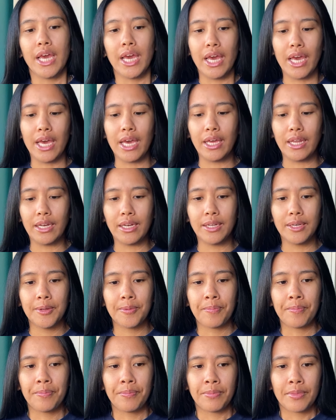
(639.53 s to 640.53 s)
And
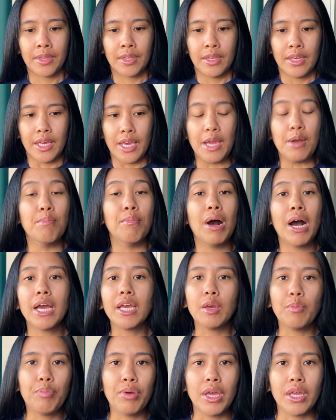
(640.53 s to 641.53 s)
in my
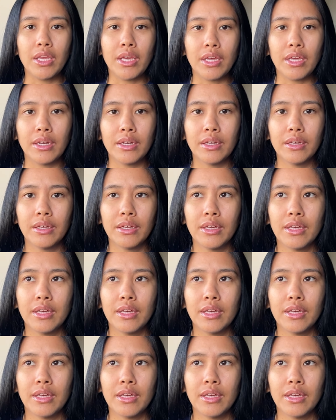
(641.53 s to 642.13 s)
opinion,